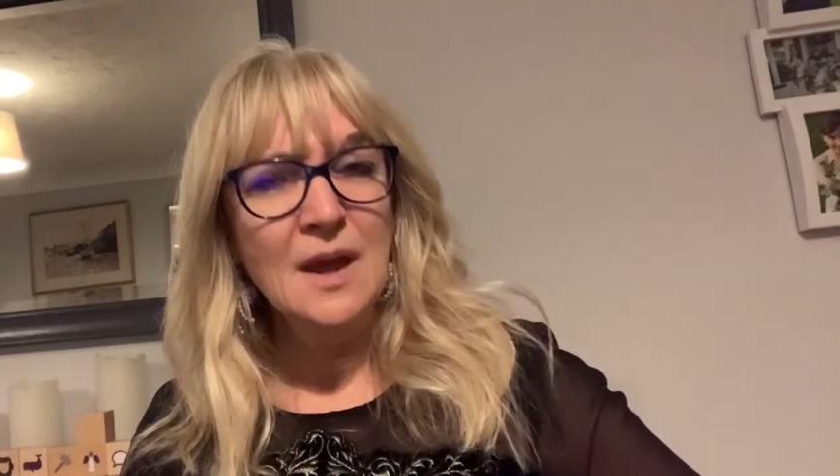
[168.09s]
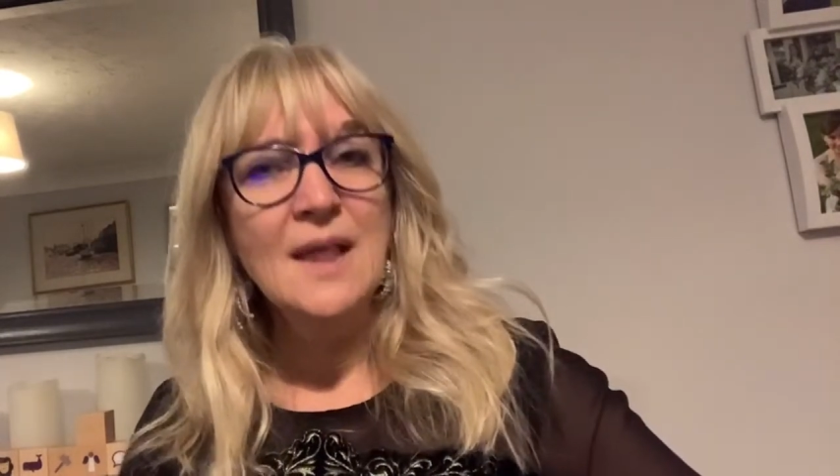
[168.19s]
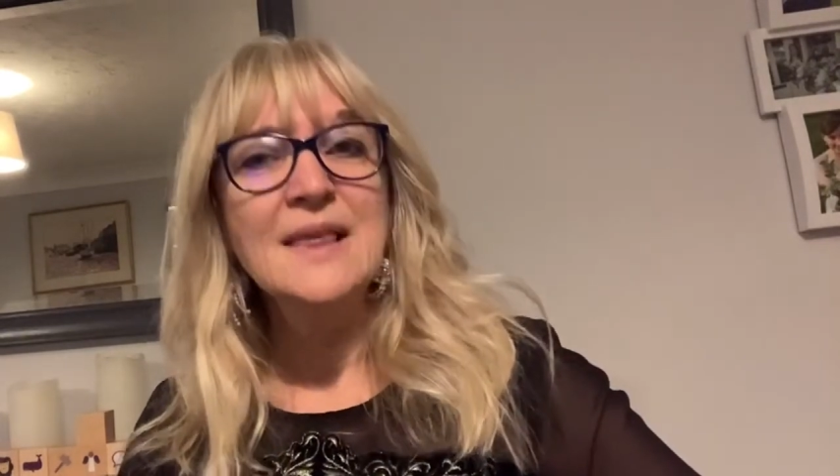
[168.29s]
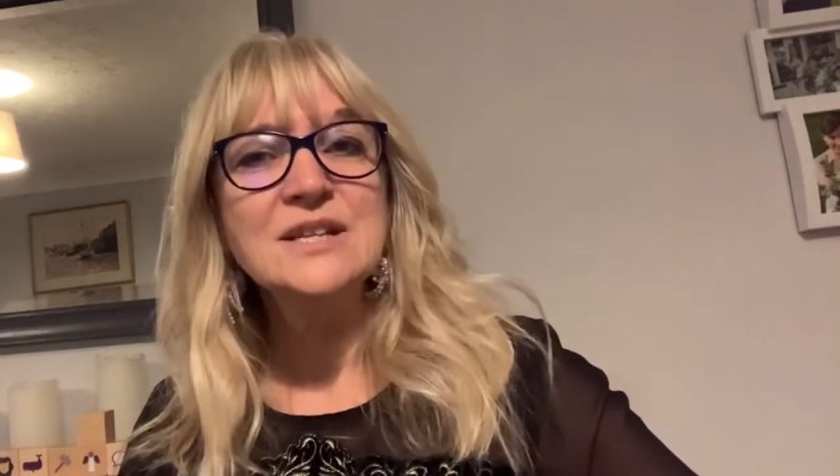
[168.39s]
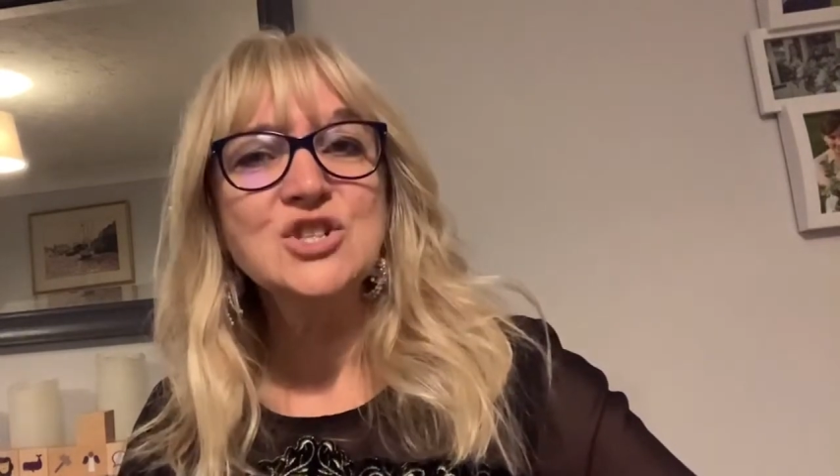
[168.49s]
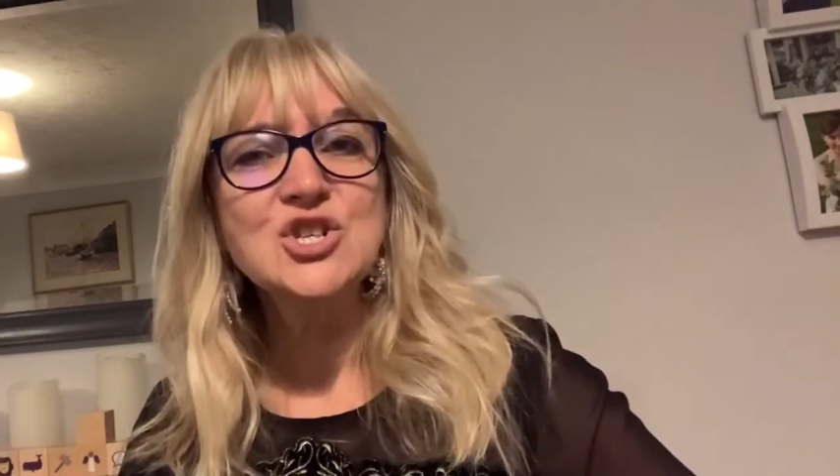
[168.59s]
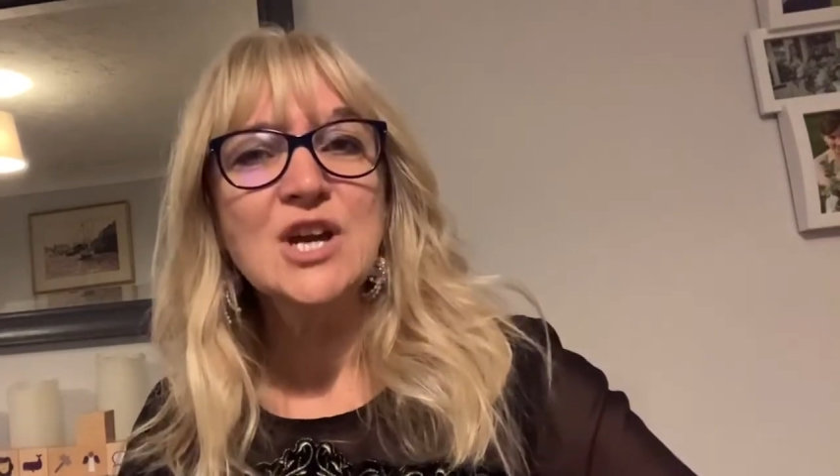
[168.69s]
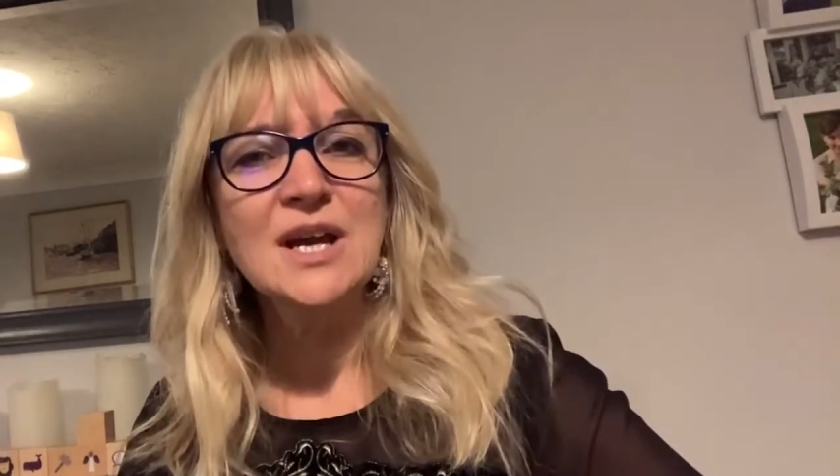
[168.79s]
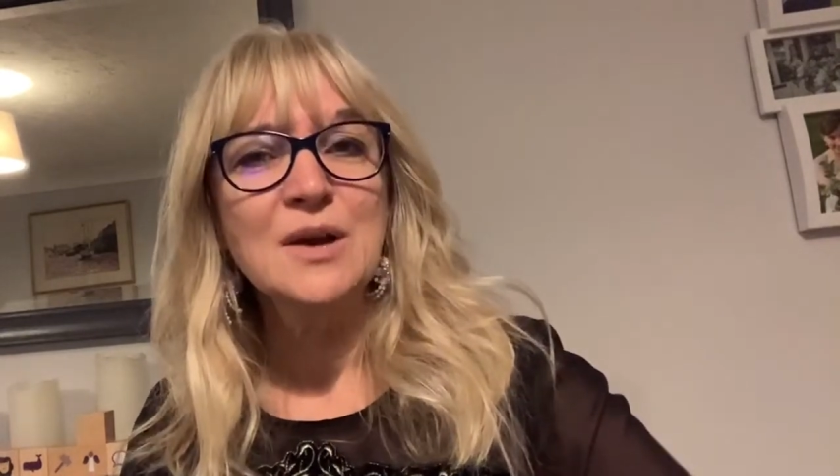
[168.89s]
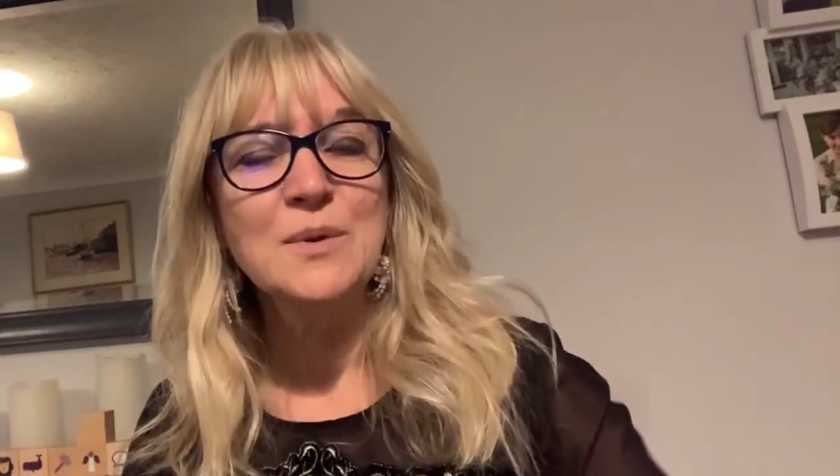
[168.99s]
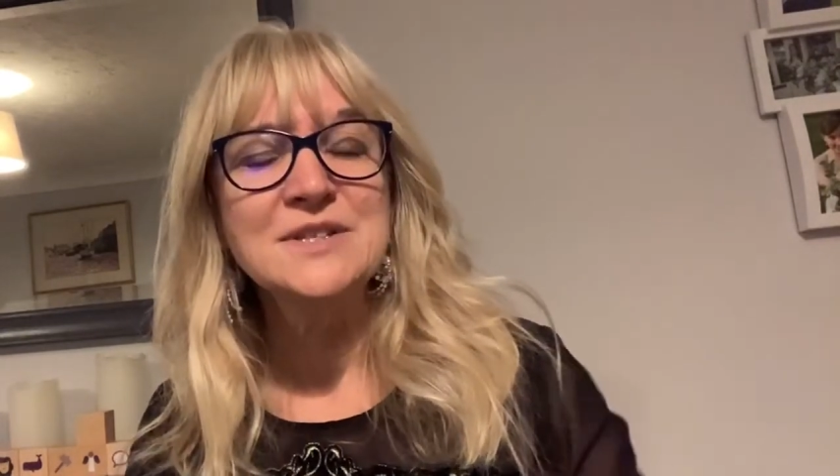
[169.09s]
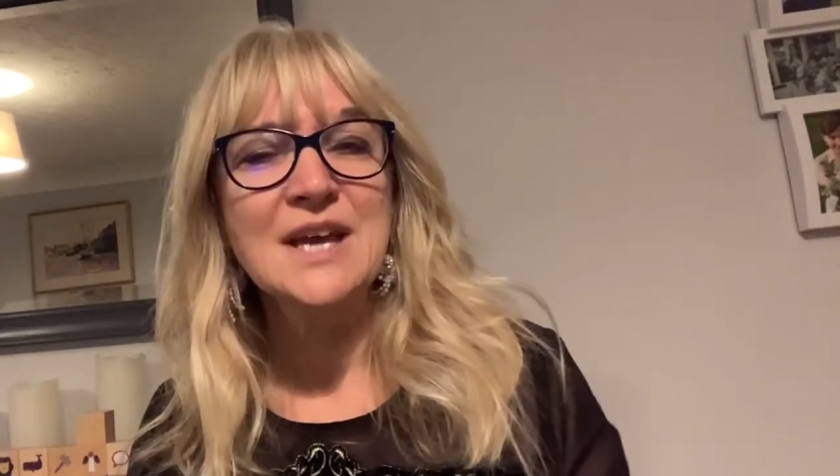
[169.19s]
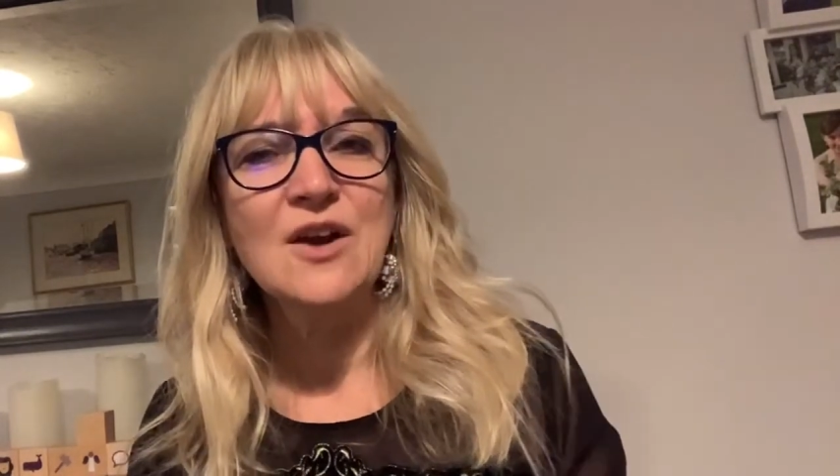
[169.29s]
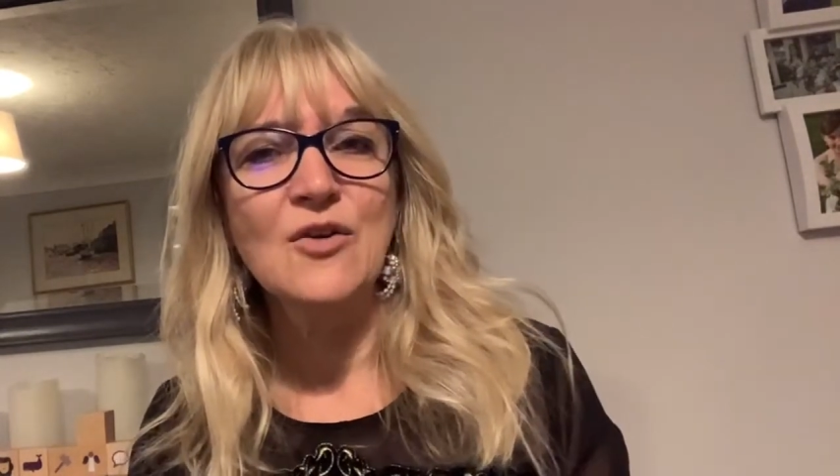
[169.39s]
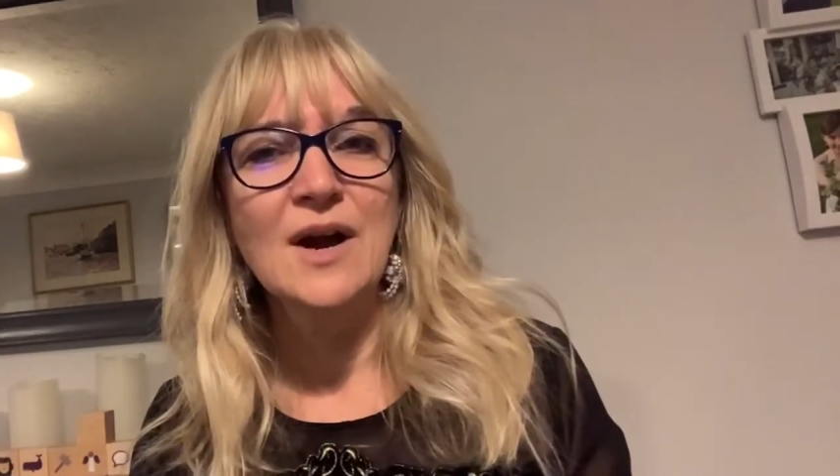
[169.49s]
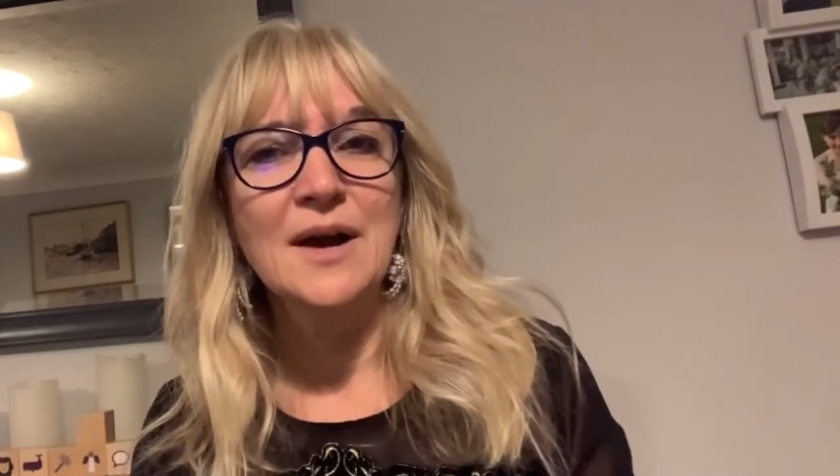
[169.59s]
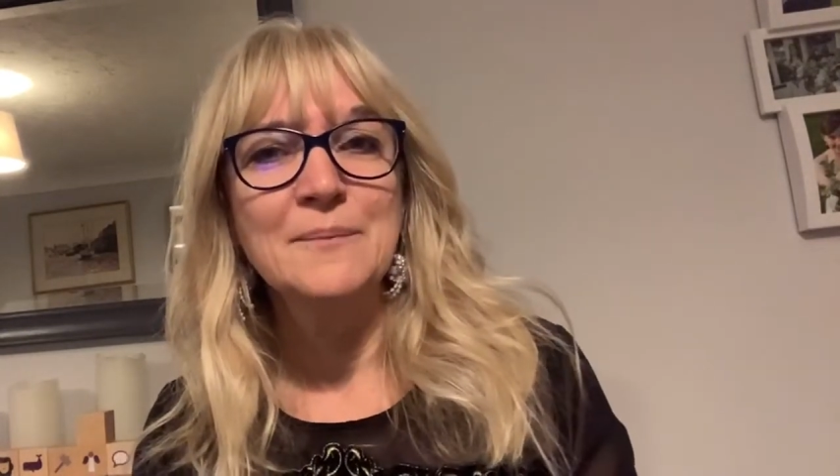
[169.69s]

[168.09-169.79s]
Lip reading: Let's check with Zechariah."